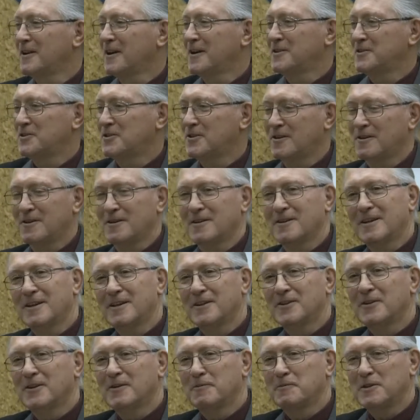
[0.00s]
I started
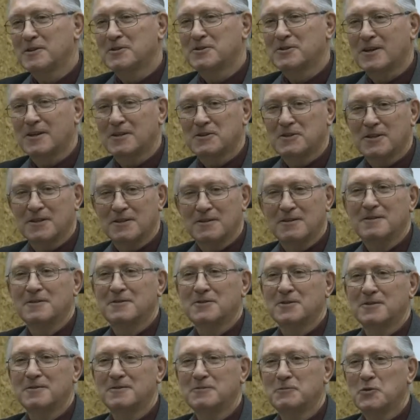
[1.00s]
letting them discuss it.
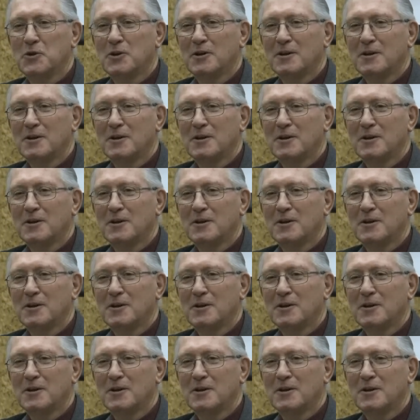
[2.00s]
So